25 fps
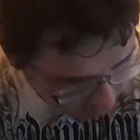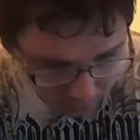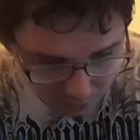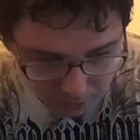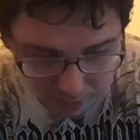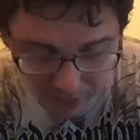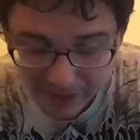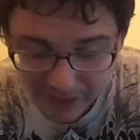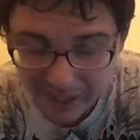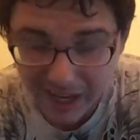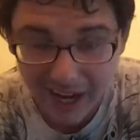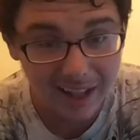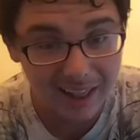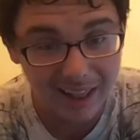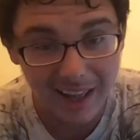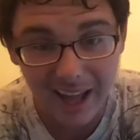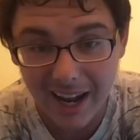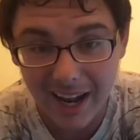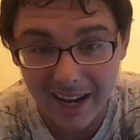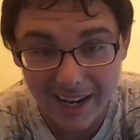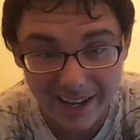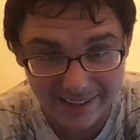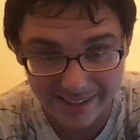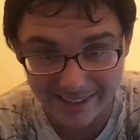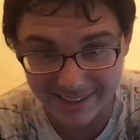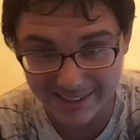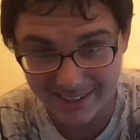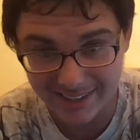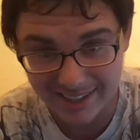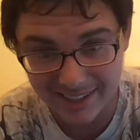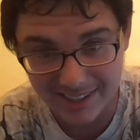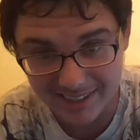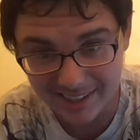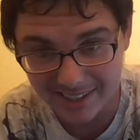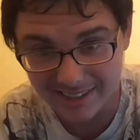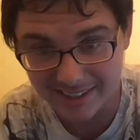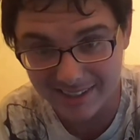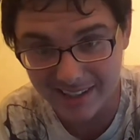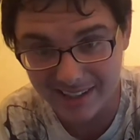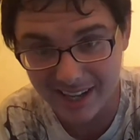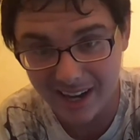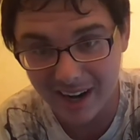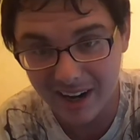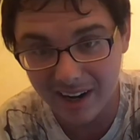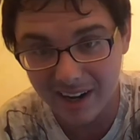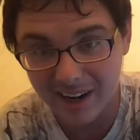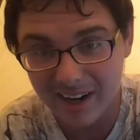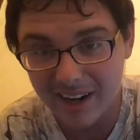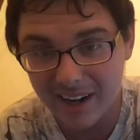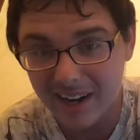Kid got a lot of diseases
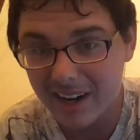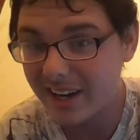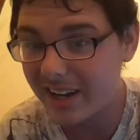there.